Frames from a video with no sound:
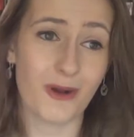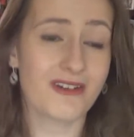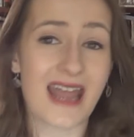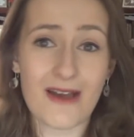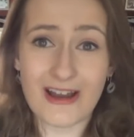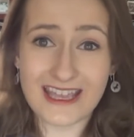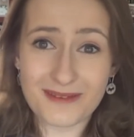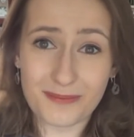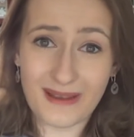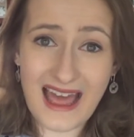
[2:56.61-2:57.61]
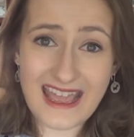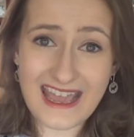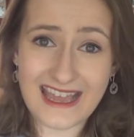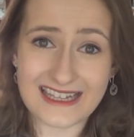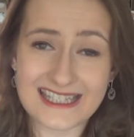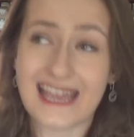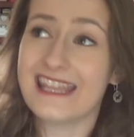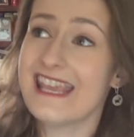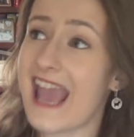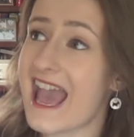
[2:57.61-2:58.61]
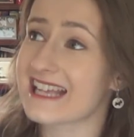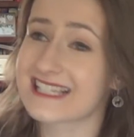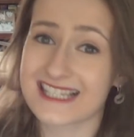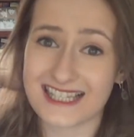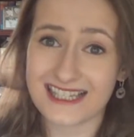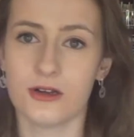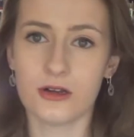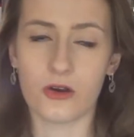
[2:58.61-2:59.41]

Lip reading: Well, now I can play it! Yes!